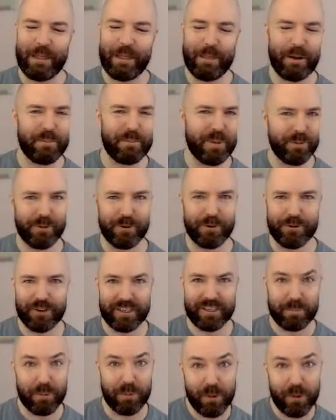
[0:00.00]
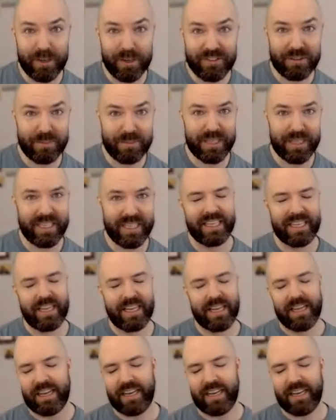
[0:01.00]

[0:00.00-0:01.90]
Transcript: thought people were trying to poison me.